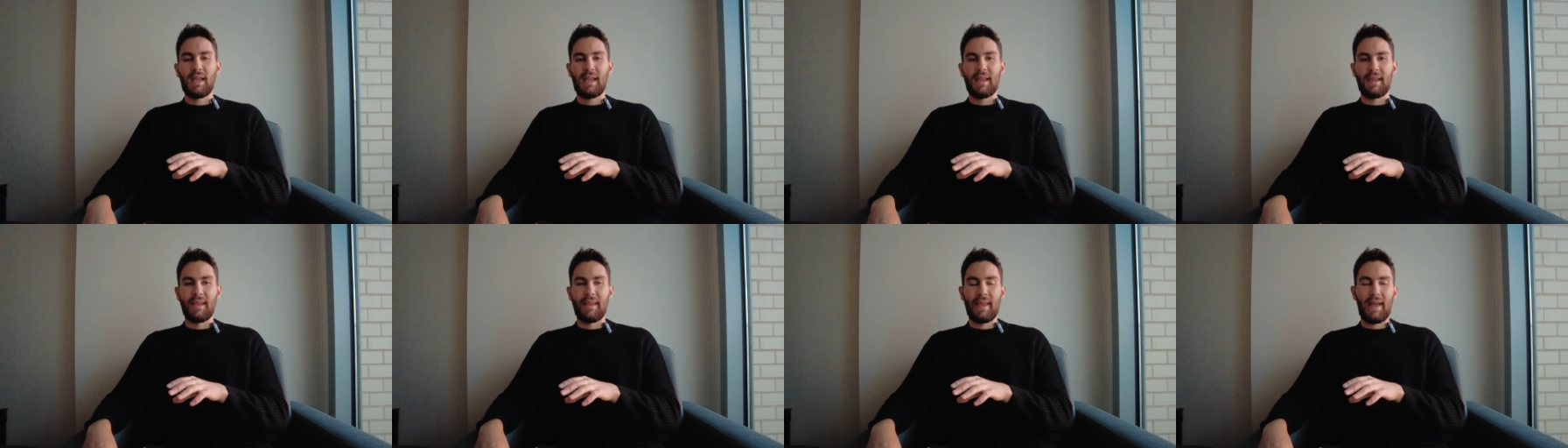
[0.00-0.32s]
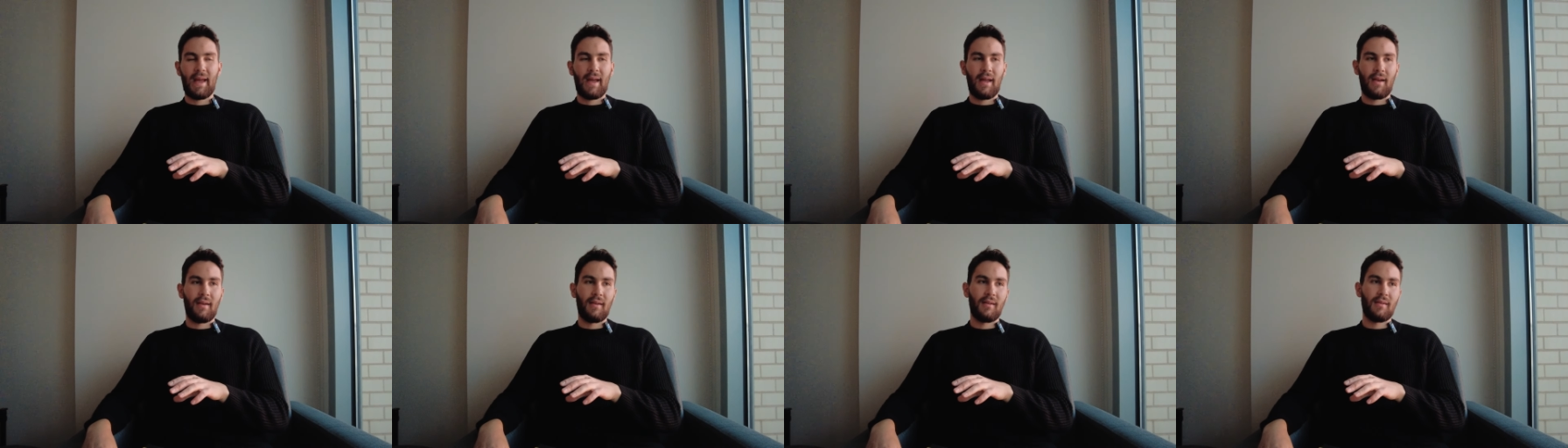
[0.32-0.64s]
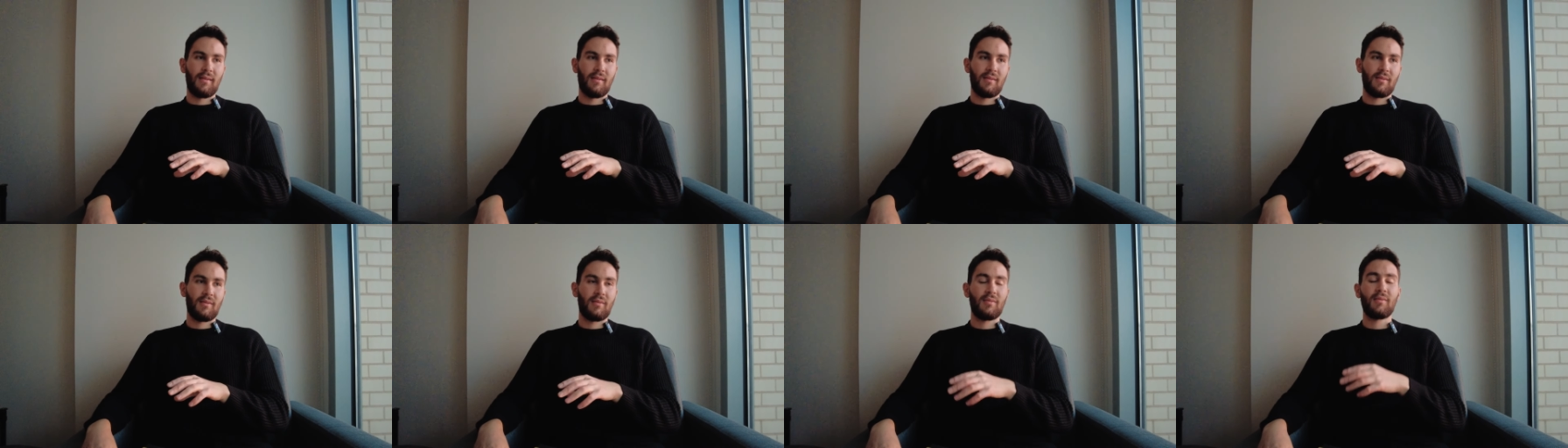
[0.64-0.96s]

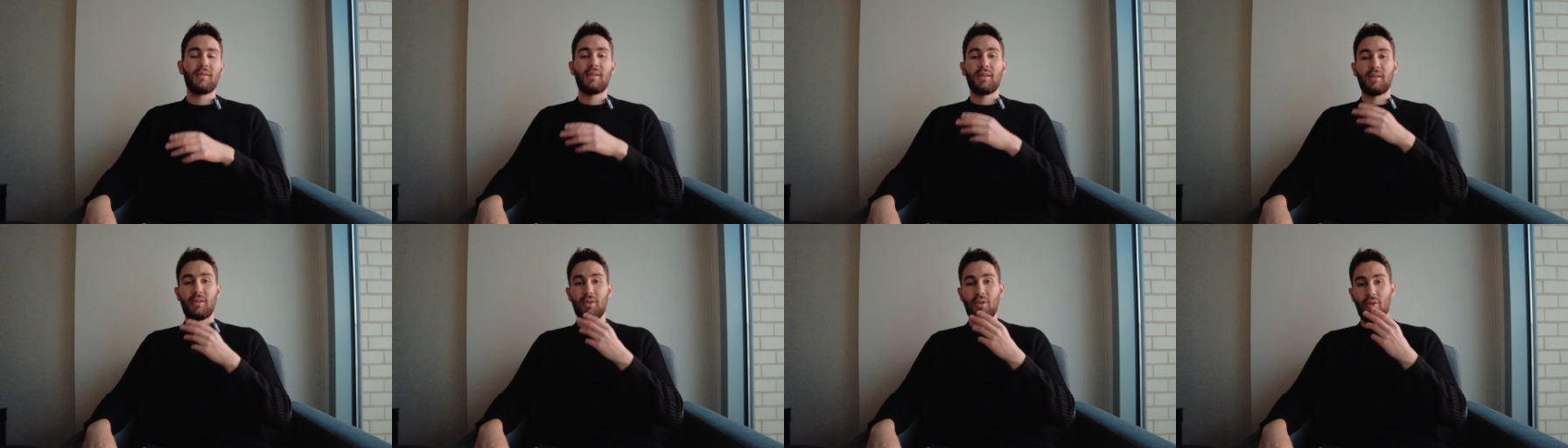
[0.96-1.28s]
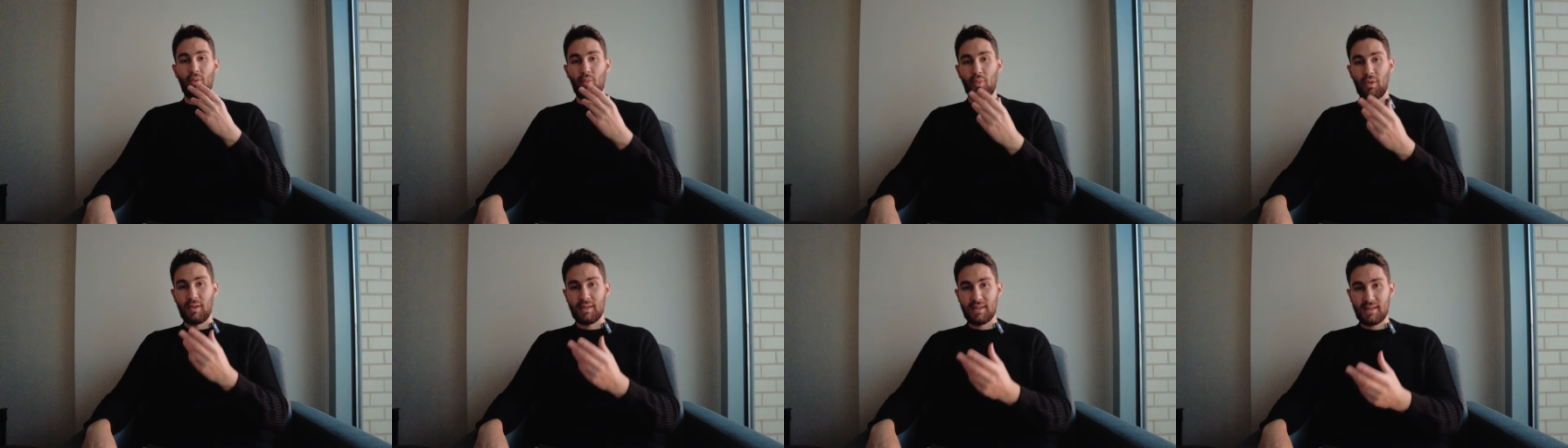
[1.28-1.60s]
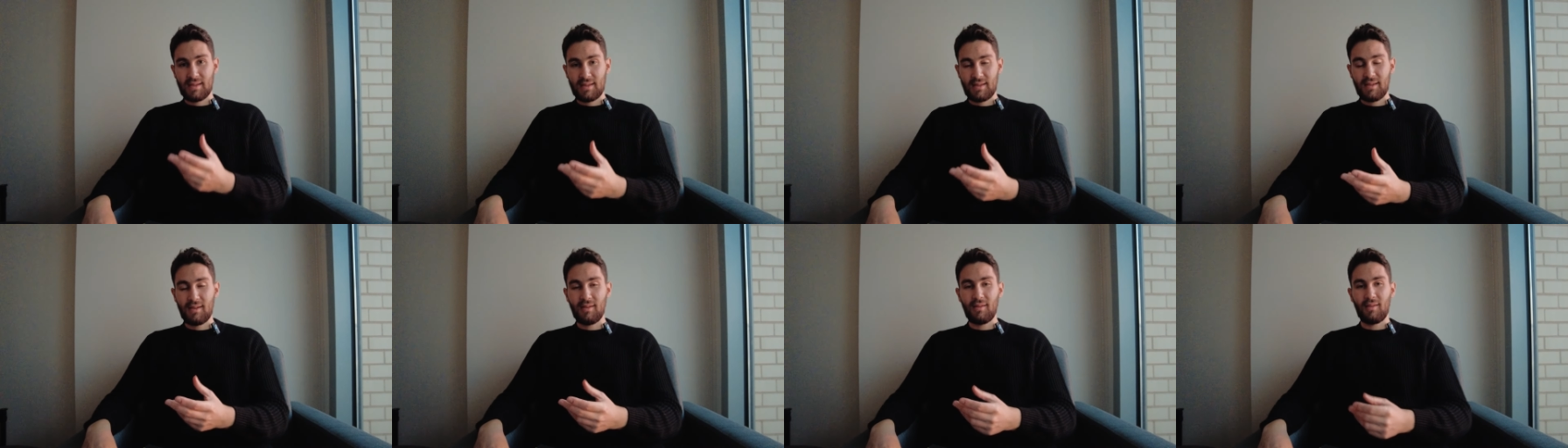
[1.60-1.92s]
then you will
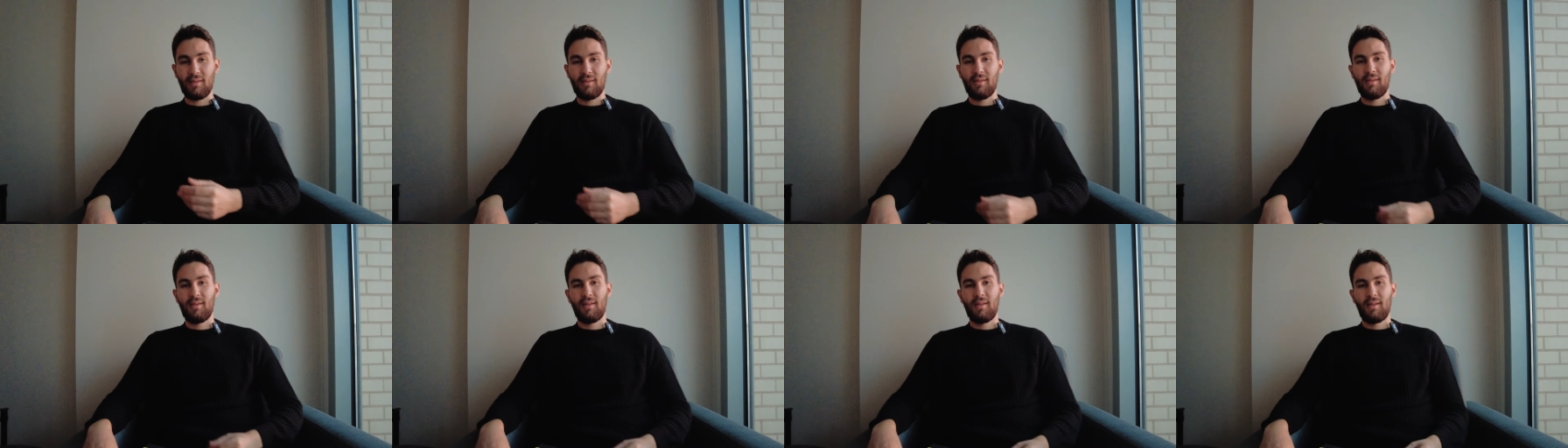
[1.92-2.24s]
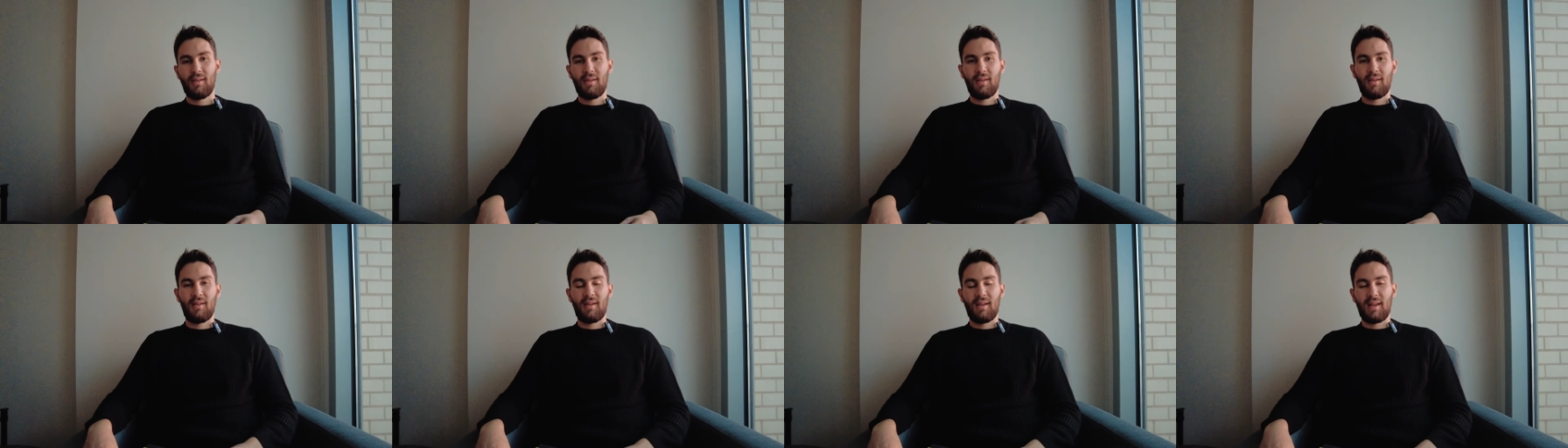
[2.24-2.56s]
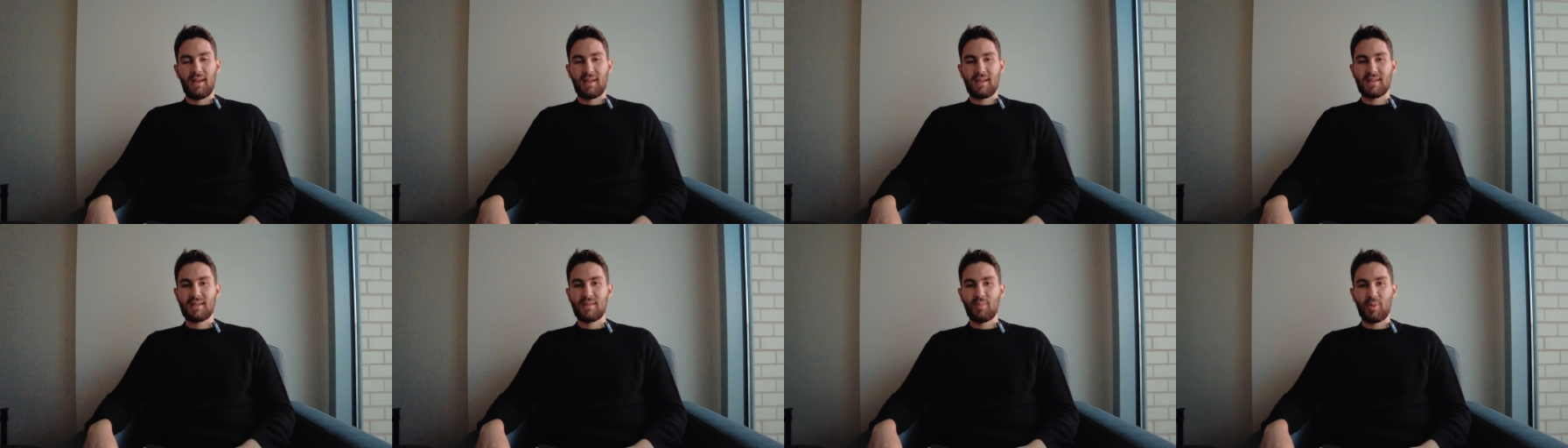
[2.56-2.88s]
still
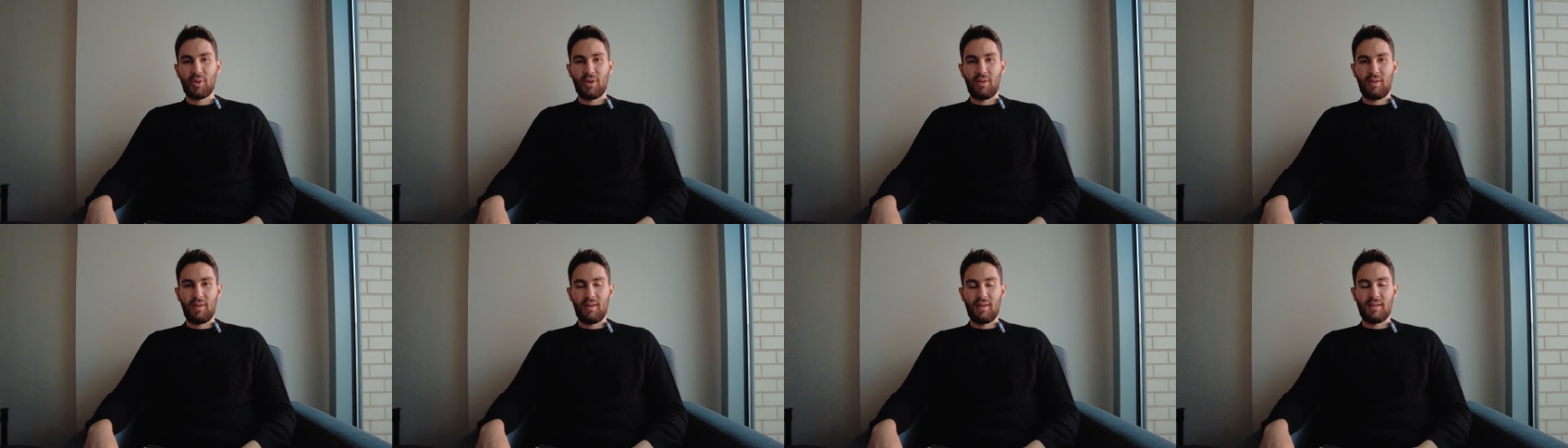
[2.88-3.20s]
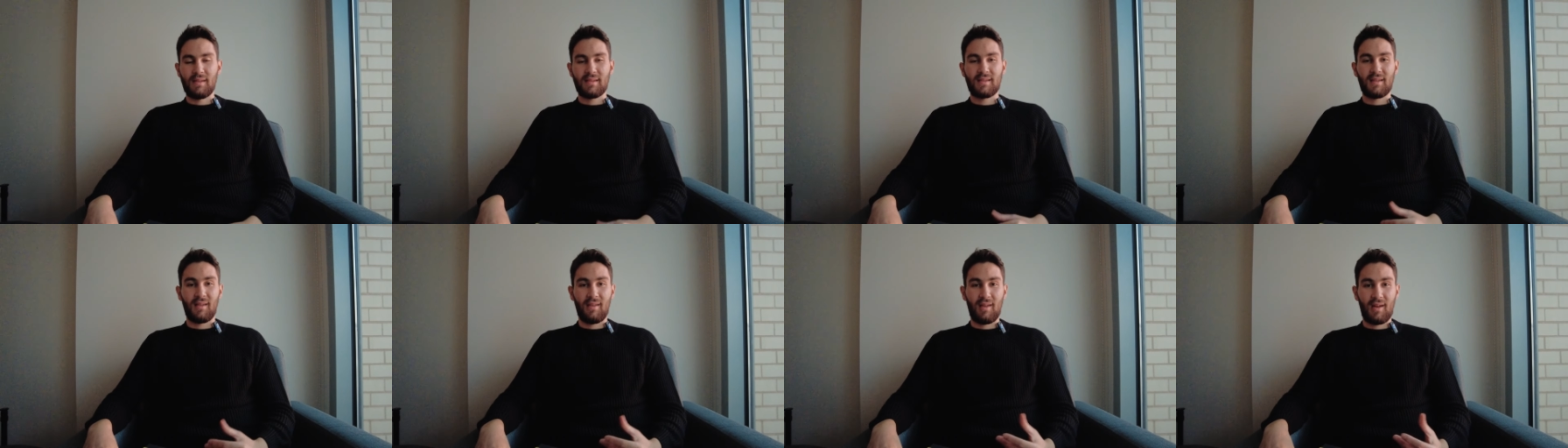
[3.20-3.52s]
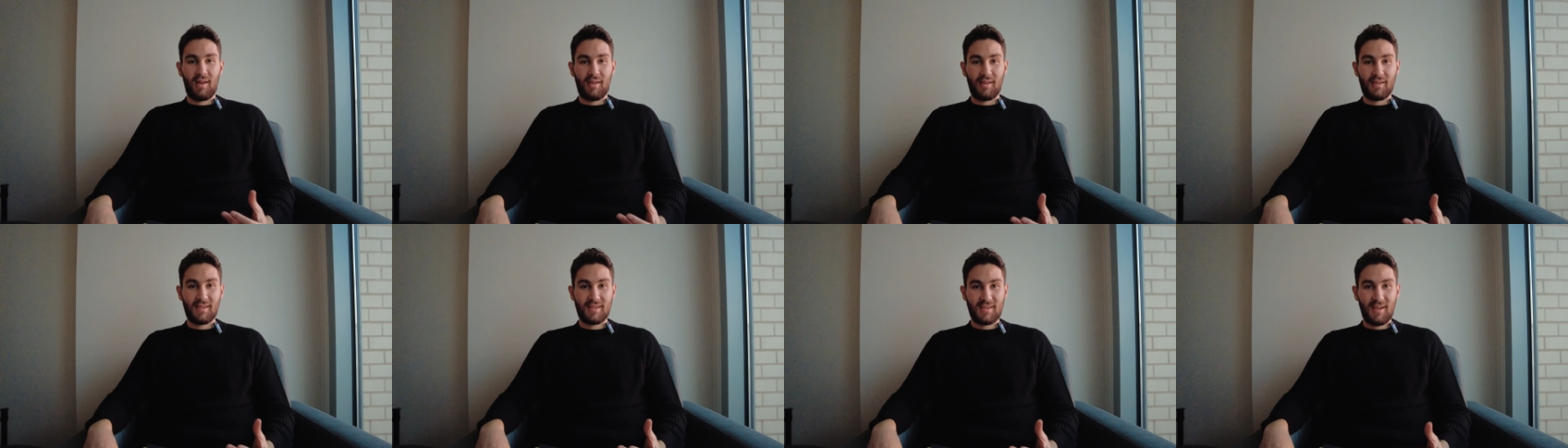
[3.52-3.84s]
experience a
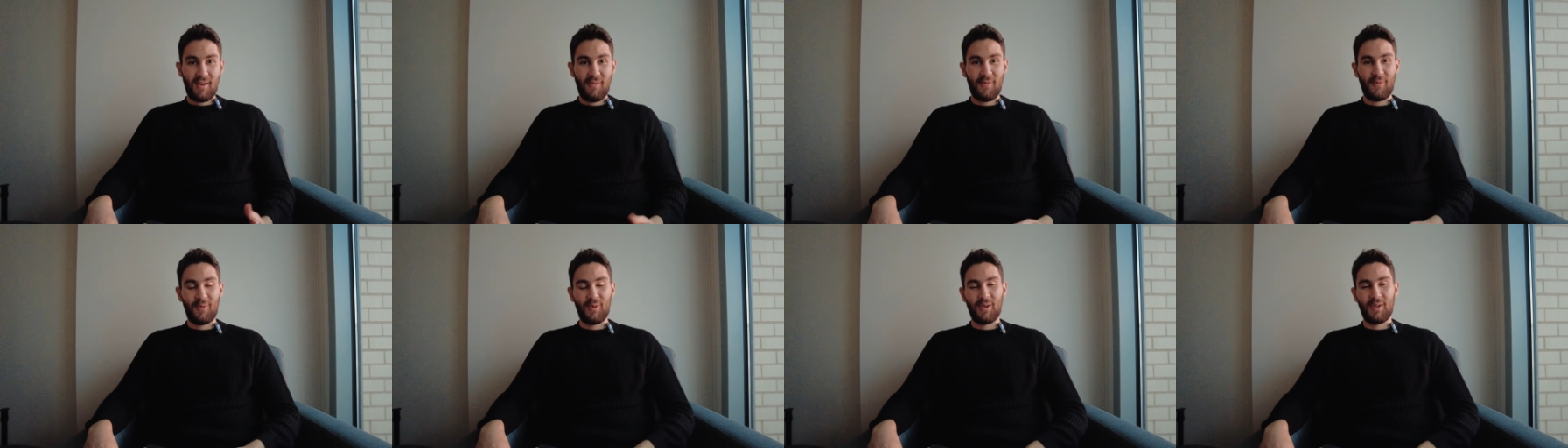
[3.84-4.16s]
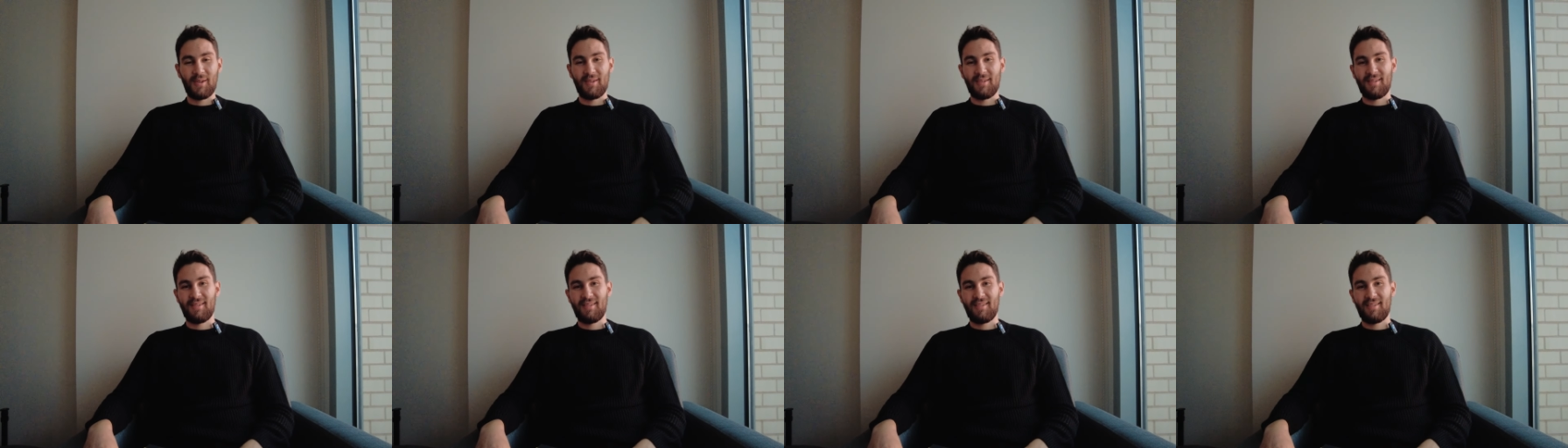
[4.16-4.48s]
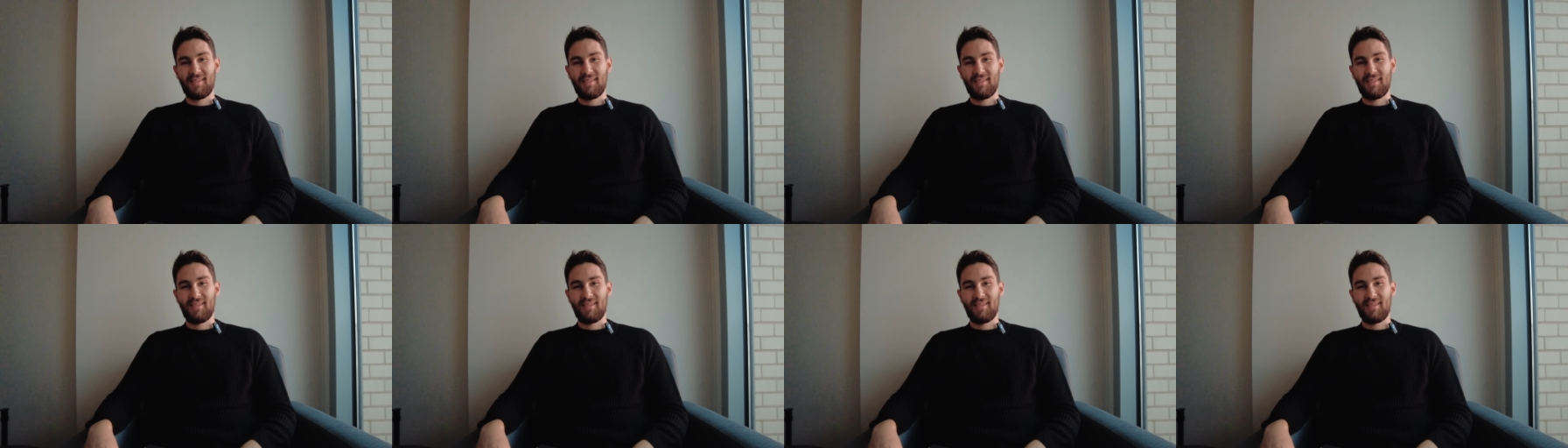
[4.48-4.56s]
lot of suffering.